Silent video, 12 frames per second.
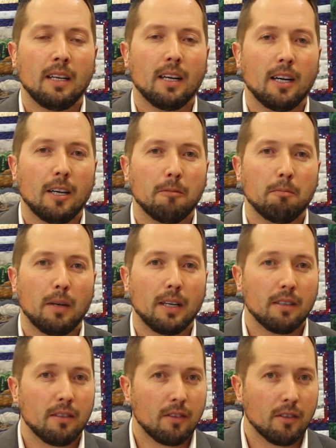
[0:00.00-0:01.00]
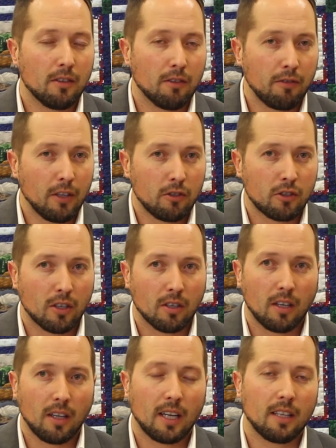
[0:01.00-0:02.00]
But the
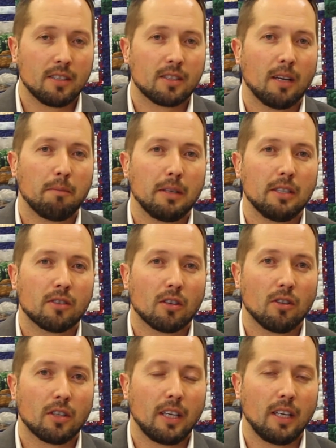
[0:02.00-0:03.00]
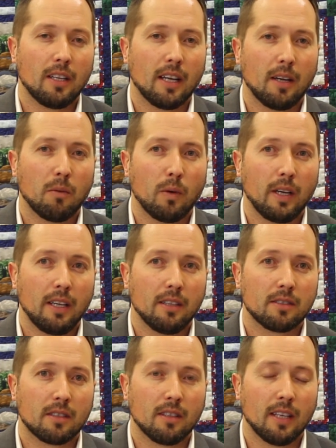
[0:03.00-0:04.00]
future, a lot of these companies are looking at
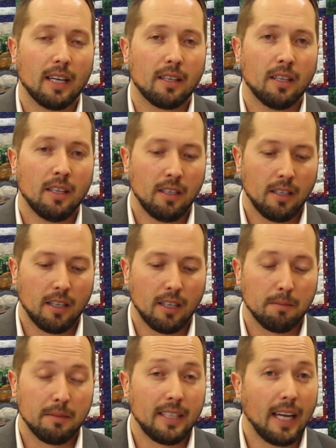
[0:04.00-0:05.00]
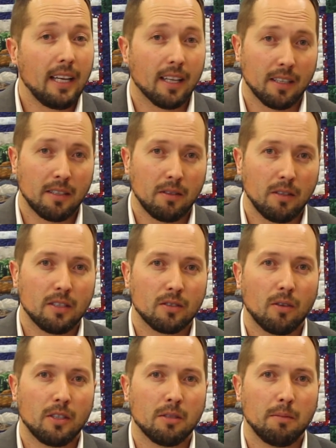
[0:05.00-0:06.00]
ways that data is
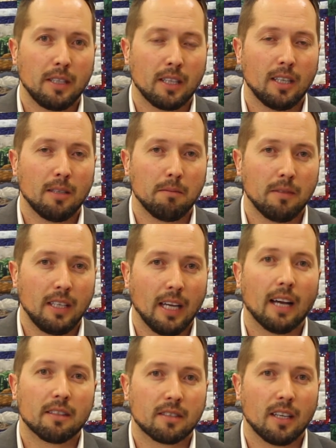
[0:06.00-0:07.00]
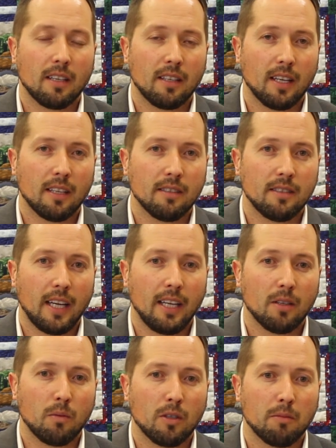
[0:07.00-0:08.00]
going to become the asset, and
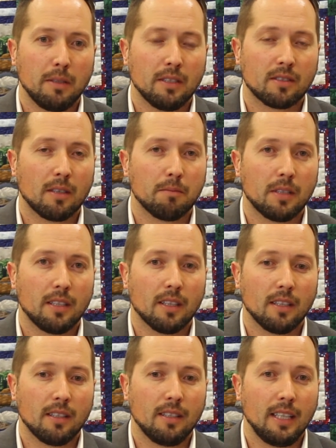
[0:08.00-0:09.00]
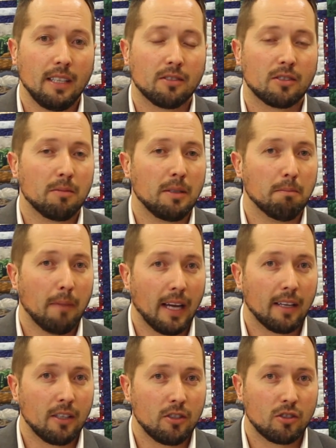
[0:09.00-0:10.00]
data will be something that needs to be
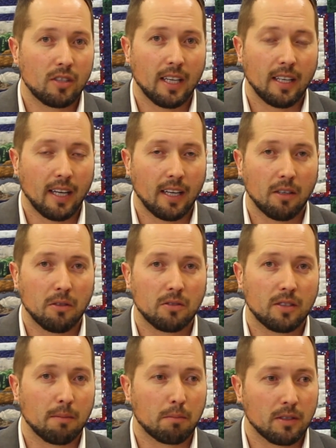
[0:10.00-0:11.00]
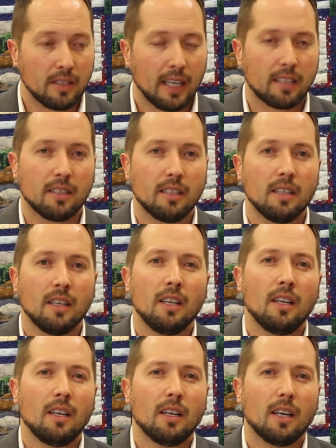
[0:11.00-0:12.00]
managed and housed and protected
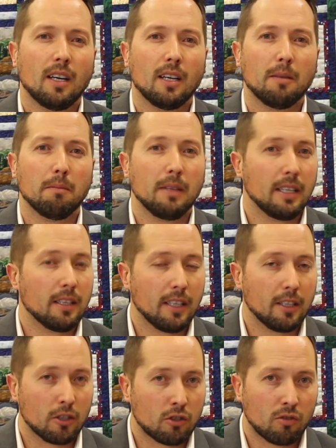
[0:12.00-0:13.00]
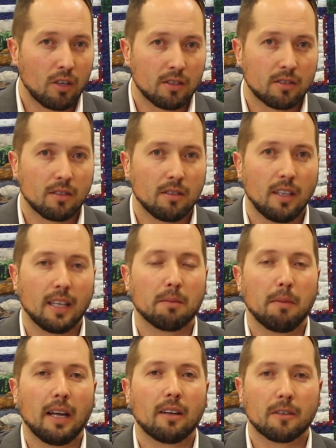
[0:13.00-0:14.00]
in a trust-like
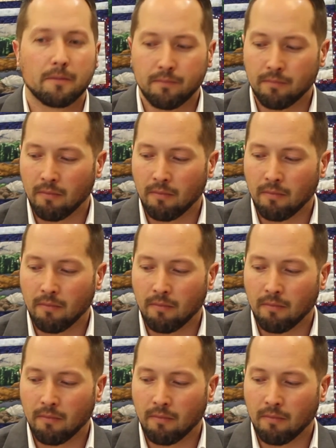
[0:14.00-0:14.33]
manner.